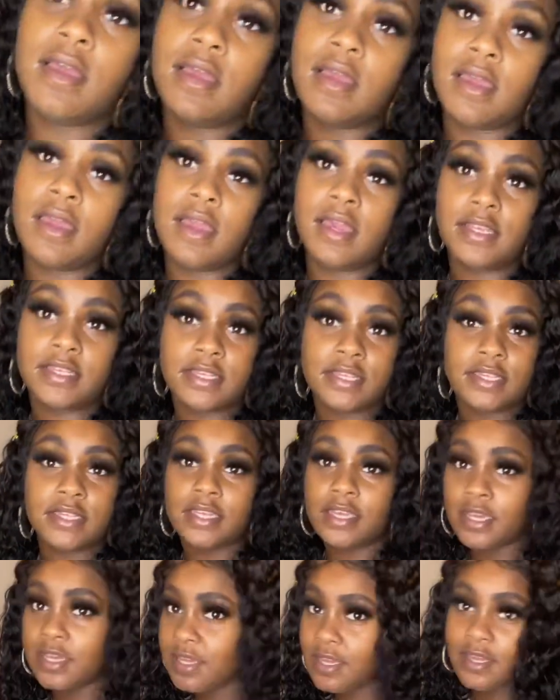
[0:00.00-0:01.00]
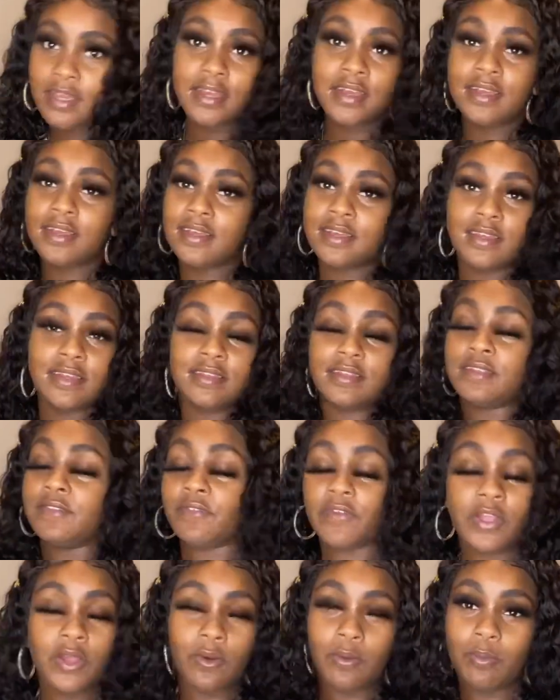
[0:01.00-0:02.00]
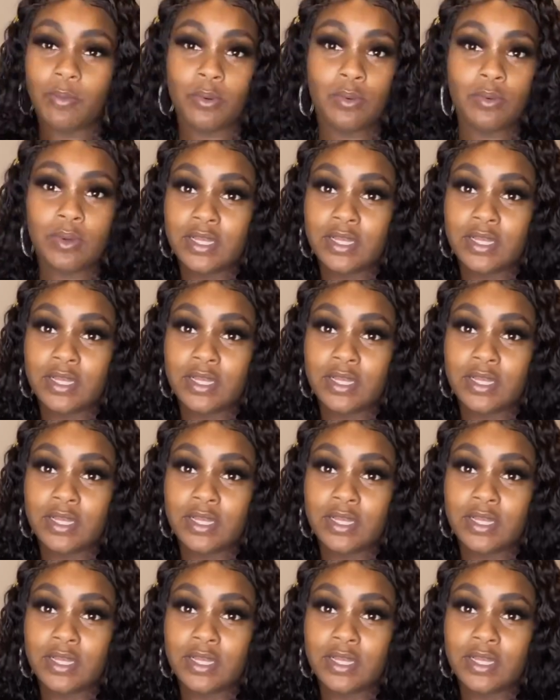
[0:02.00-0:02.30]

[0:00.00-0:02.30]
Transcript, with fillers: It's it's real.